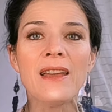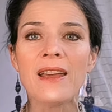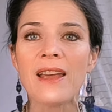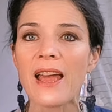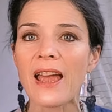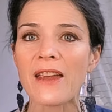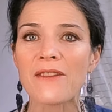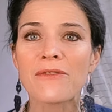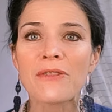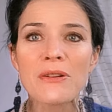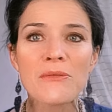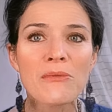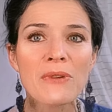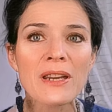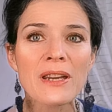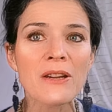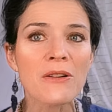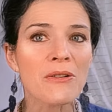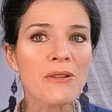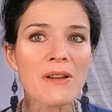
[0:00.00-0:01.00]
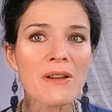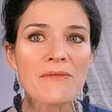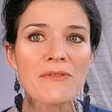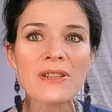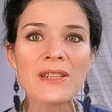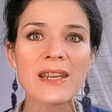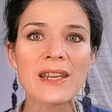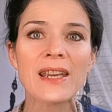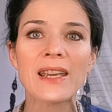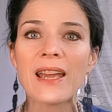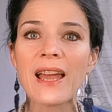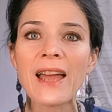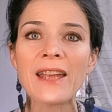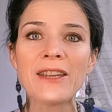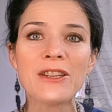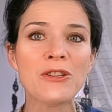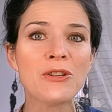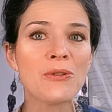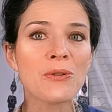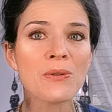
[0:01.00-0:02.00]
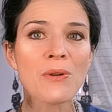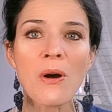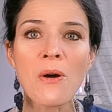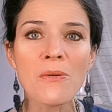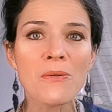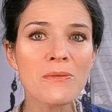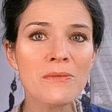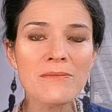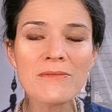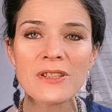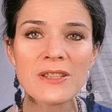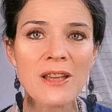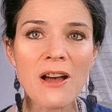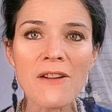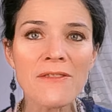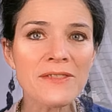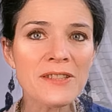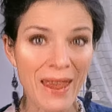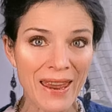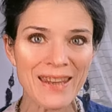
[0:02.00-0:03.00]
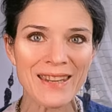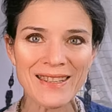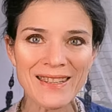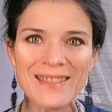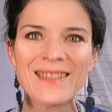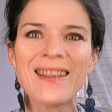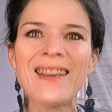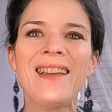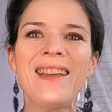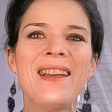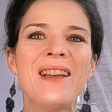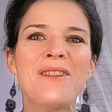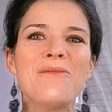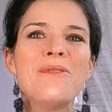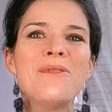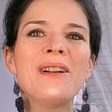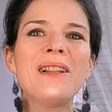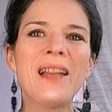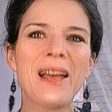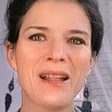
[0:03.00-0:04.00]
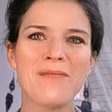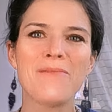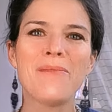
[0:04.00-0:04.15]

every week or every day at your own soft pace will help a